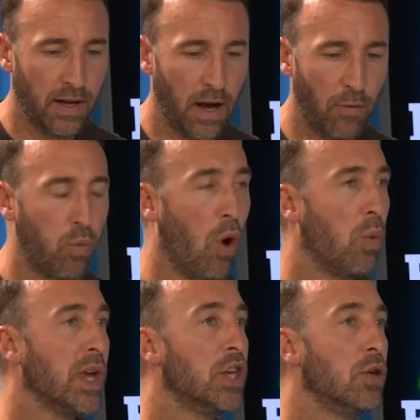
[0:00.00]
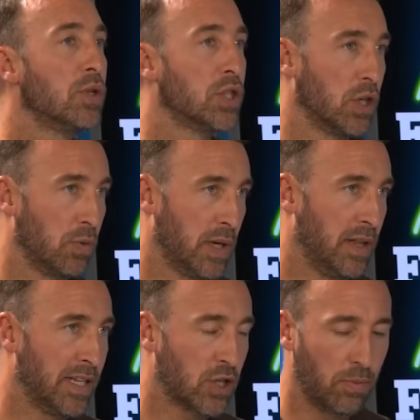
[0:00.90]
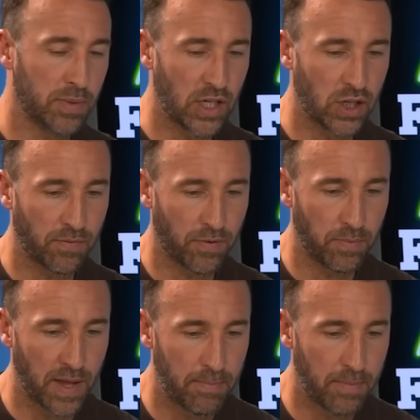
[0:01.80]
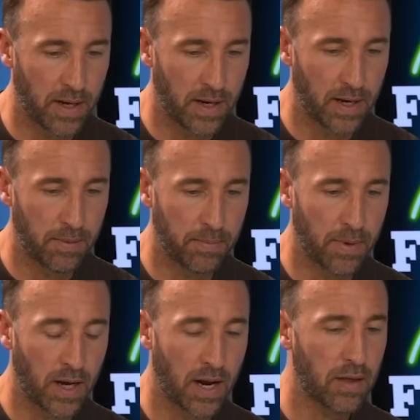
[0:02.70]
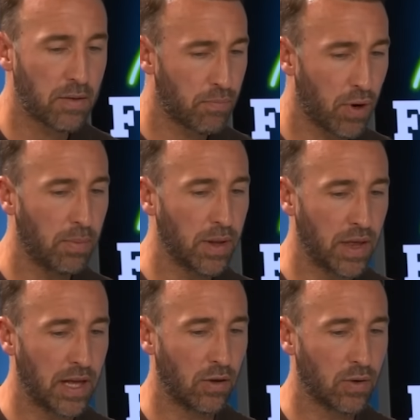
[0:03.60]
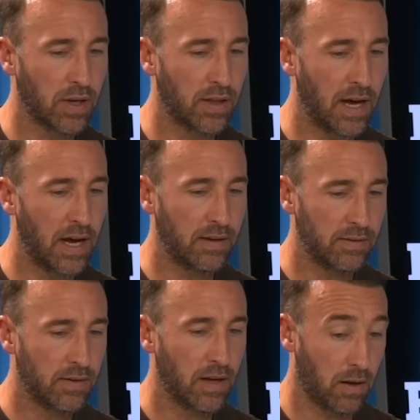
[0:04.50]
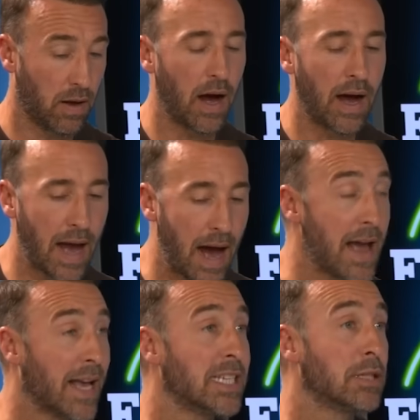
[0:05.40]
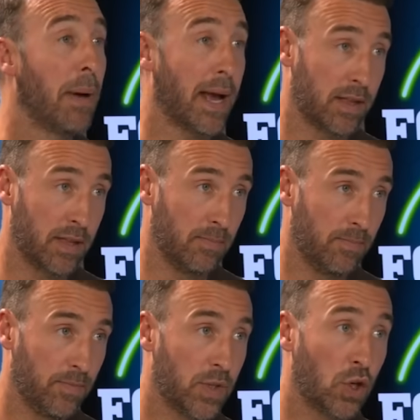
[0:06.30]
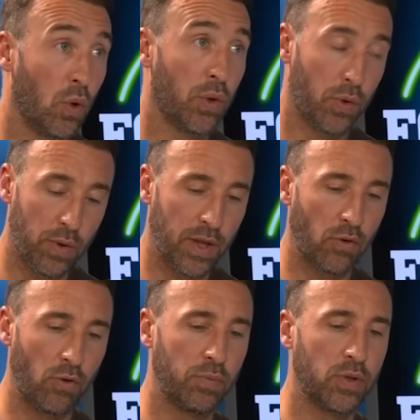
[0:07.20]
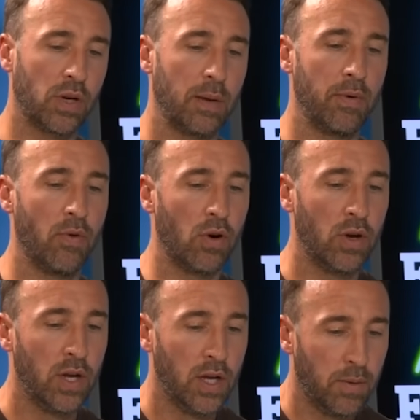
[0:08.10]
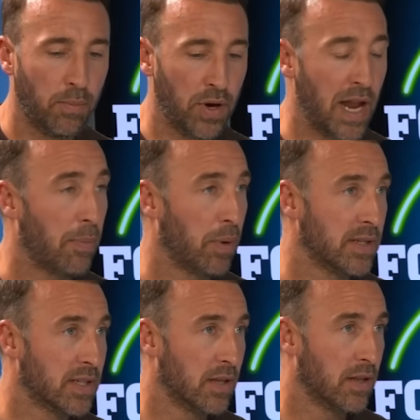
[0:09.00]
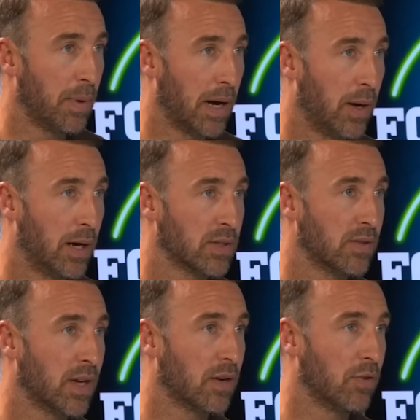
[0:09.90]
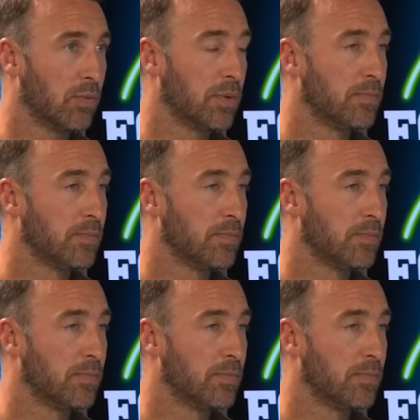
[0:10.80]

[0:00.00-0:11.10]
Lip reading: of what we're used to in this competition from them. And I probably think, looking at that, I expect them to go through in the group, don't get me wrong. But Napoli's the powerhouse of that group.